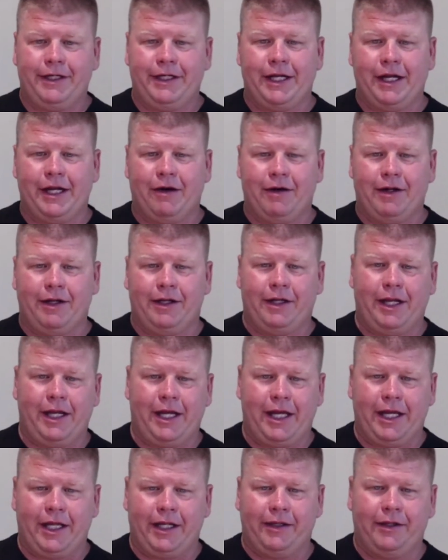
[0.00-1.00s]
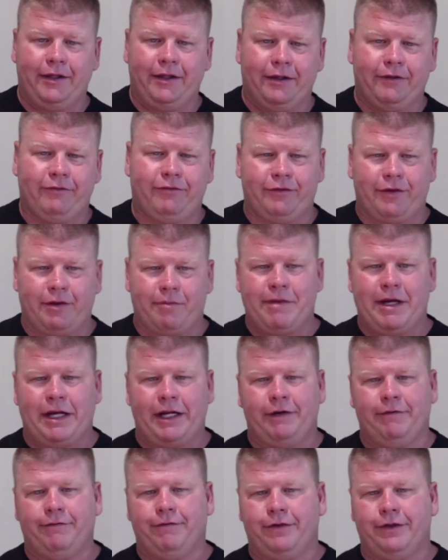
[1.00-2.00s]
And this is a
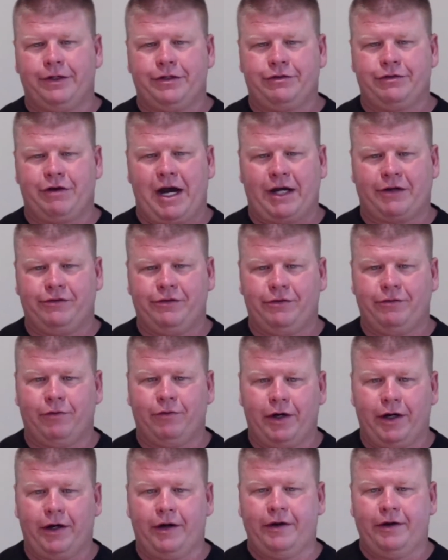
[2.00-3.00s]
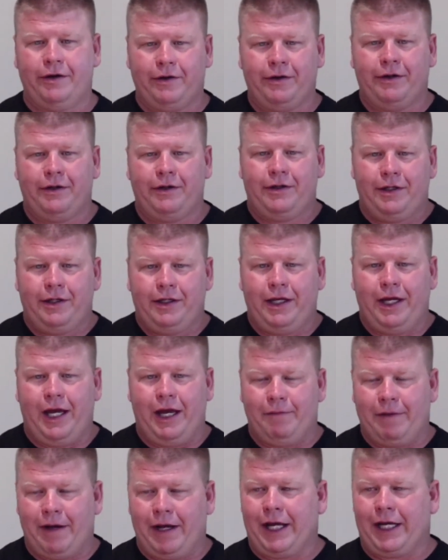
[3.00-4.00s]
meaningful distraction where,
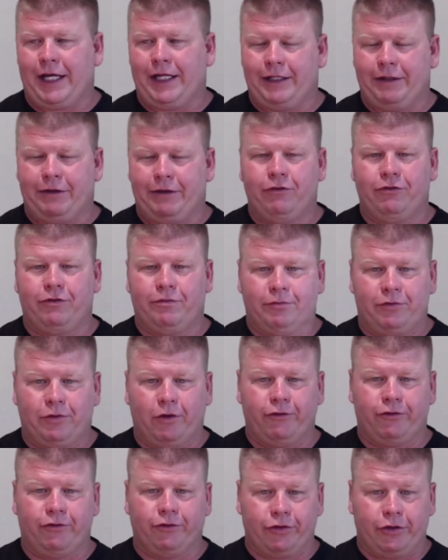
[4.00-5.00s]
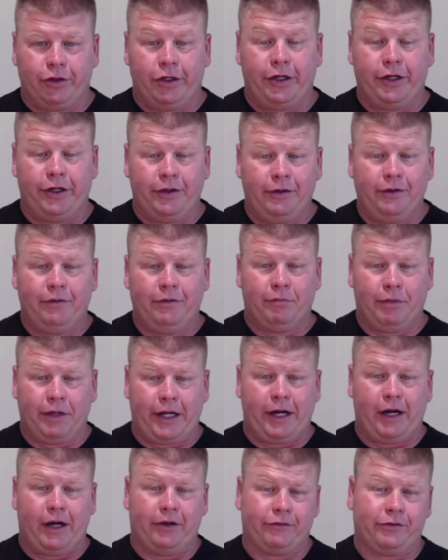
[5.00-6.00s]
hey man, I get to do some social good, but
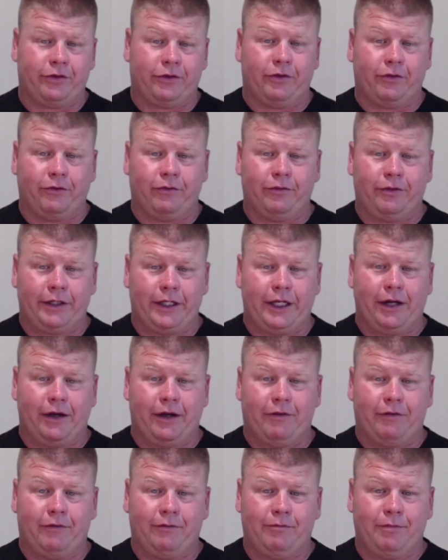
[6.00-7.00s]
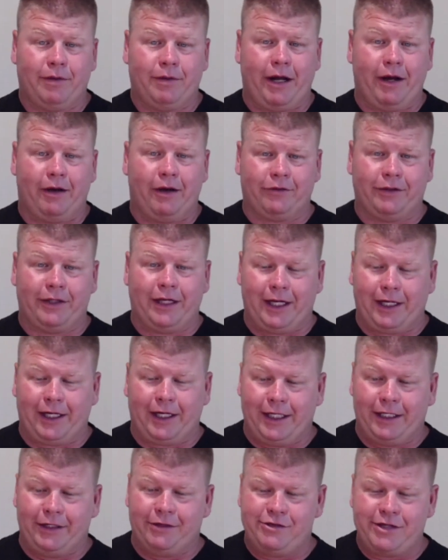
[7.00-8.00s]
I also
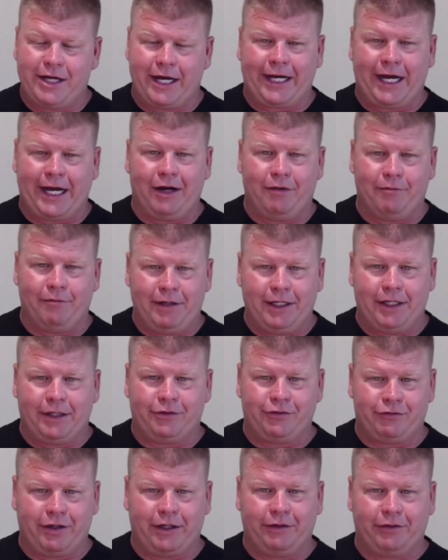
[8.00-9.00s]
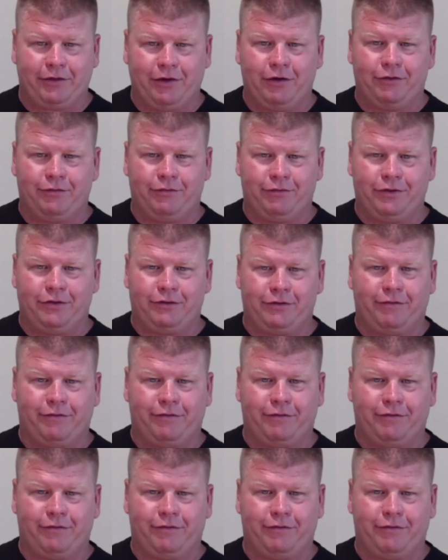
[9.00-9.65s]
can check out of being a strength coach for just a